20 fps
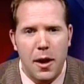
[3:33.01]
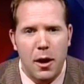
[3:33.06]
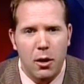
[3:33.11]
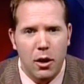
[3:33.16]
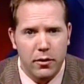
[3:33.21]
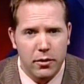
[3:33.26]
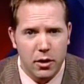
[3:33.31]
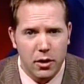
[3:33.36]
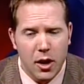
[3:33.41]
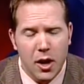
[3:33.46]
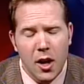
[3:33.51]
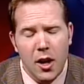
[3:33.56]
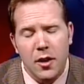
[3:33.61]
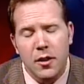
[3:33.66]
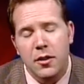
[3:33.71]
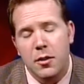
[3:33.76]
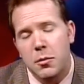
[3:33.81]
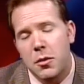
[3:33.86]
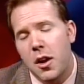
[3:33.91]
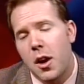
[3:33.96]
However,
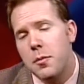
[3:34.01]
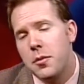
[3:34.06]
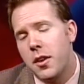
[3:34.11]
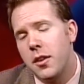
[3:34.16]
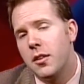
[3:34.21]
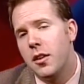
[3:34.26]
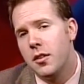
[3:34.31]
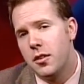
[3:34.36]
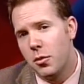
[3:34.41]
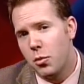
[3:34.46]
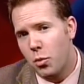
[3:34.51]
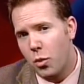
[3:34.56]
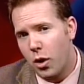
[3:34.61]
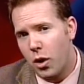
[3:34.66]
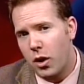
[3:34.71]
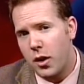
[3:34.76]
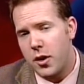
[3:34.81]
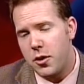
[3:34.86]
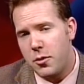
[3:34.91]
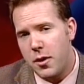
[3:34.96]
sometimes that doesn't
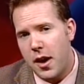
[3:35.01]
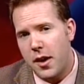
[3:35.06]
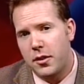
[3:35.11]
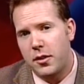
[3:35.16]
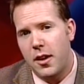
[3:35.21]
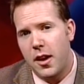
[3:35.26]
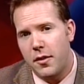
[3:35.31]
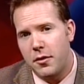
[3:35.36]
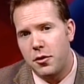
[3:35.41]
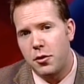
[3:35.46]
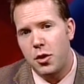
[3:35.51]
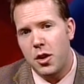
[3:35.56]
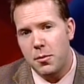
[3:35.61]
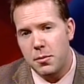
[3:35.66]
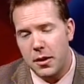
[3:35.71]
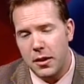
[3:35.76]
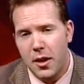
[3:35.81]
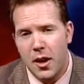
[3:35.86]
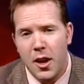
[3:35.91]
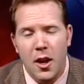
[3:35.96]
work and you have to have
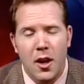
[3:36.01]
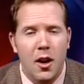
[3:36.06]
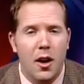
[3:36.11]
treatment.